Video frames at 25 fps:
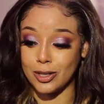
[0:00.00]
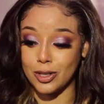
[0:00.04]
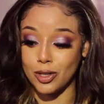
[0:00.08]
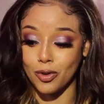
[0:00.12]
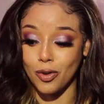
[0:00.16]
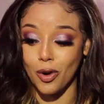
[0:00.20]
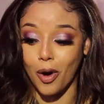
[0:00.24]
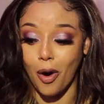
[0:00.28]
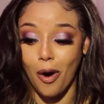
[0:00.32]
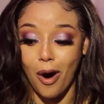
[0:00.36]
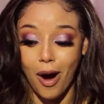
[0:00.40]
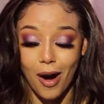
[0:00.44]
because,
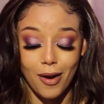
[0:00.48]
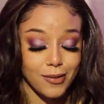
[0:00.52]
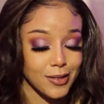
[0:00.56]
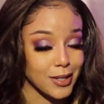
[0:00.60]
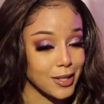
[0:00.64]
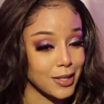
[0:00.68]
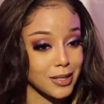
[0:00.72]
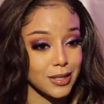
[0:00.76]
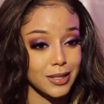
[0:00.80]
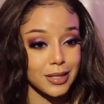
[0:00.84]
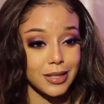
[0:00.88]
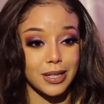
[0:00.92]
you know,
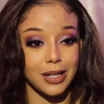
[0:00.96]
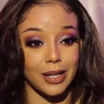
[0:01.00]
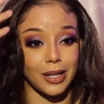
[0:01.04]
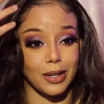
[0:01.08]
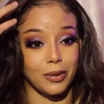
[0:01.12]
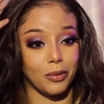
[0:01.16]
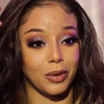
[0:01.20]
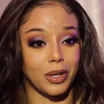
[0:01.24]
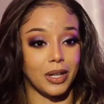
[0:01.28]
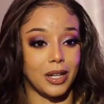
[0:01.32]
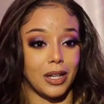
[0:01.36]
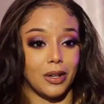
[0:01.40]

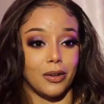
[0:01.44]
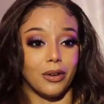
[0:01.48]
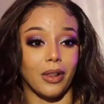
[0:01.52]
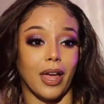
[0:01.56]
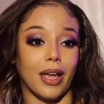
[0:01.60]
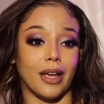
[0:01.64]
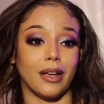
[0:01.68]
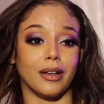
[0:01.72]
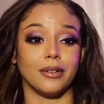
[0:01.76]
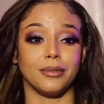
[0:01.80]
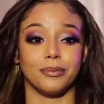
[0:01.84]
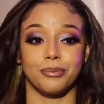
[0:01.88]
obviously we need
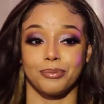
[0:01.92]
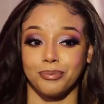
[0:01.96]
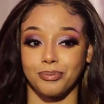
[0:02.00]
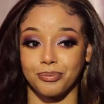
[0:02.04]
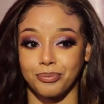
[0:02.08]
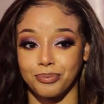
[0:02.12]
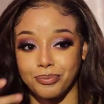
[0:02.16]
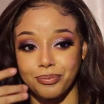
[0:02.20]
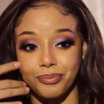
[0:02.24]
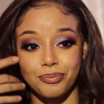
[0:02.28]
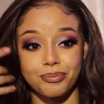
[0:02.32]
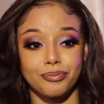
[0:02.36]
like
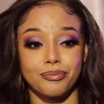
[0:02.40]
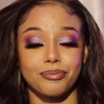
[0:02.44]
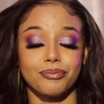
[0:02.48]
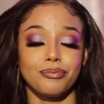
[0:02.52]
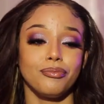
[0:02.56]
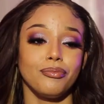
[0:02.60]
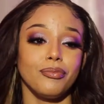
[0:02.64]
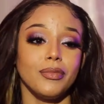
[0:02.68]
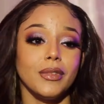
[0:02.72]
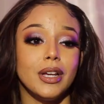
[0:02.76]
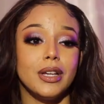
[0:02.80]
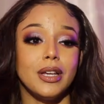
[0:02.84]

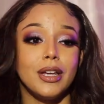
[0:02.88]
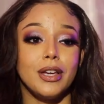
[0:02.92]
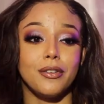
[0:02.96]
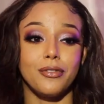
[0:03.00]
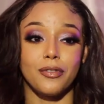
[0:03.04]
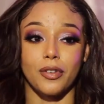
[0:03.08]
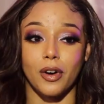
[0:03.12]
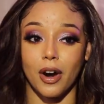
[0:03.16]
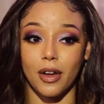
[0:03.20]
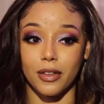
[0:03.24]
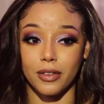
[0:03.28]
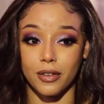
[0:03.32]

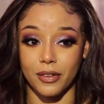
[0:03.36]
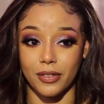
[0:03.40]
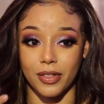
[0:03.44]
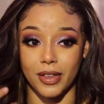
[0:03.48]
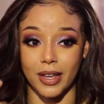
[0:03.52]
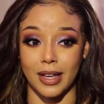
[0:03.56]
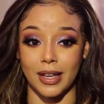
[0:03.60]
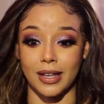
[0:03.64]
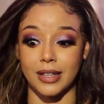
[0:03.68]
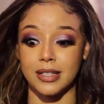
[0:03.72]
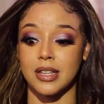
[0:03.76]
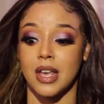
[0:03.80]
it for other
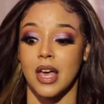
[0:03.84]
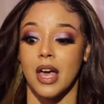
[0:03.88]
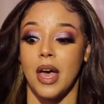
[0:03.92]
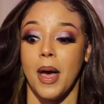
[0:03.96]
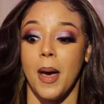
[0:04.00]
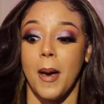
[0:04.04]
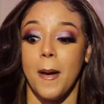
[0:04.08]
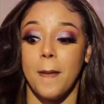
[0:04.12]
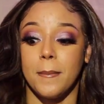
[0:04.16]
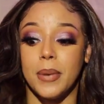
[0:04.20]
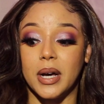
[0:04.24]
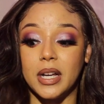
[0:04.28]
things,
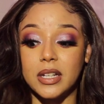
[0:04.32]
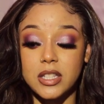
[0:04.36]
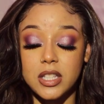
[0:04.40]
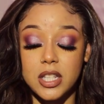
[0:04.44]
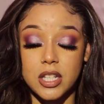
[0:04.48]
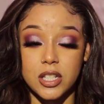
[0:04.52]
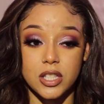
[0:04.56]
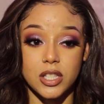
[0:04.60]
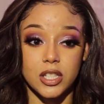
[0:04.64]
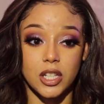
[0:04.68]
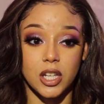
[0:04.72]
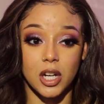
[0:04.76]
but
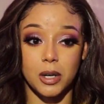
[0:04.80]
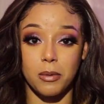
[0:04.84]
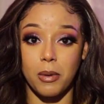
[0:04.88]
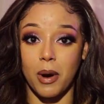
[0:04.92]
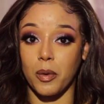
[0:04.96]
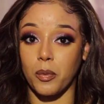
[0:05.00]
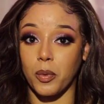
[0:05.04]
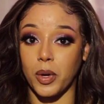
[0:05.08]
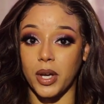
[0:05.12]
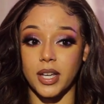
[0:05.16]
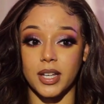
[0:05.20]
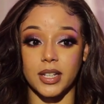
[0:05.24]
to secure
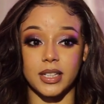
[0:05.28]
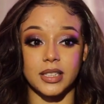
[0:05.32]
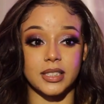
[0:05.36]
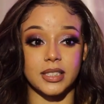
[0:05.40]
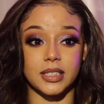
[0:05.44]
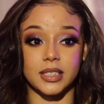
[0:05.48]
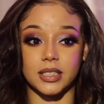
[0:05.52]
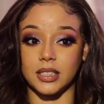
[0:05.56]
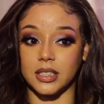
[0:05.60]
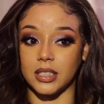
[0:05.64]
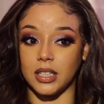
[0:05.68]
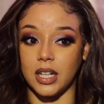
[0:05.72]
my
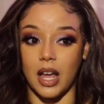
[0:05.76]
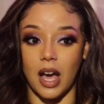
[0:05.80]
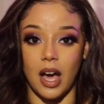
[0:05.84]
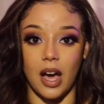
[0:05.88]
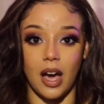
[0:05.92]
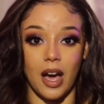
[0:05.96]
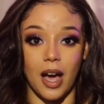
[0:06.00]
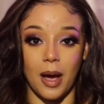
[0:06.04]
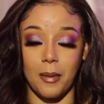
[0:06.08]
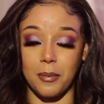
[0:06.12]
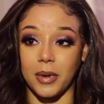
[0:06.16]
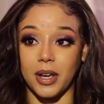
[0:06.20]
wigs,
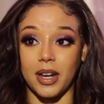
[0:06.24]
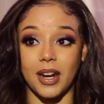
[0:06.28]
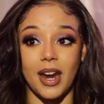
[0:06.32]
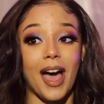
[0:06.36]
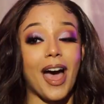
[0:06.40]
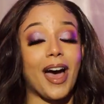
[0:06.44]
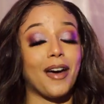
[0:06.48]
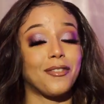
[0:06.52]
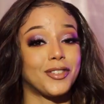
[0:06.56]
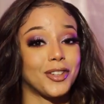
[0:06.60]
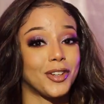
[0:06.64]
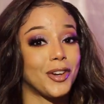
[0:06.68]
nah, I'm gonna
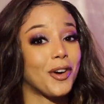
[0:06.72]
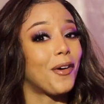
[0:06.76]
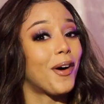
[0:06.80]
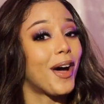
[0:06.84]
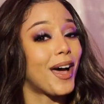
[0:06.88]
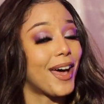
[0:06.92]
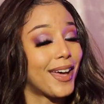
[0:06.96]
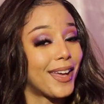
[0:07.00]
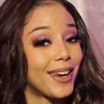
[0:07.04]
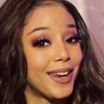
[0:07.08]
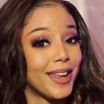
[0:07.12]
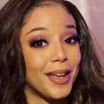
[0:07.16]
have to go
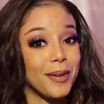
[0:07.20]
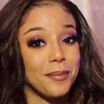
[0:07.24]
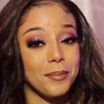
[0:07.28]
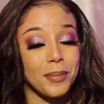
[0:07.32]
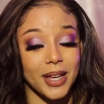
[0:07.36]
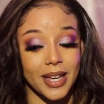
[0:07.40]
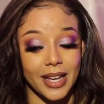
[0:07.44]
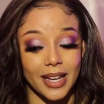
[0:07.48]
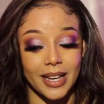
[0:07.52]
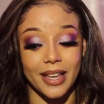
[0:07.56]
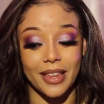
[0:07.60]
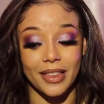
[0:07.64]
ahead and
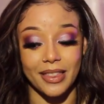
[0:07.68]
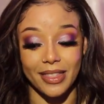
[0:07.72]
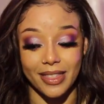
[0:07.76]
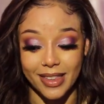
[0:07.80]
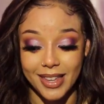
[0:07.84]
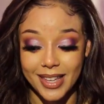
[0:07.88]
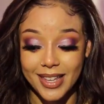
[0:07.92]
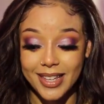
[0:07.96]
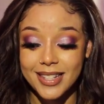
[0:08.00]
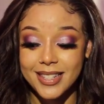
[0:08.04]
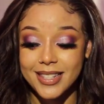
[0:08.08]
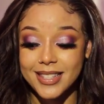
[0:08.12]
pick
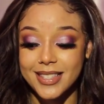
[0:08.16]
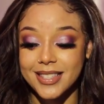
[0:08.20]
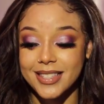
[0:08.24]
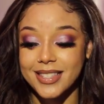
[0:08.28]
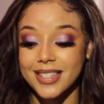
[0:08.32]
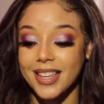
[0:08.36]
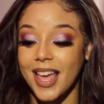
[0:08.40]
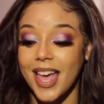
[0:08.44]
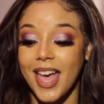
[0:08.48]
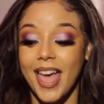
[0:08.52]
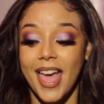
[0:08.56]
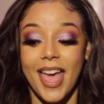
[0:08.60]

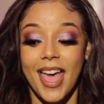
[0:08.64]
this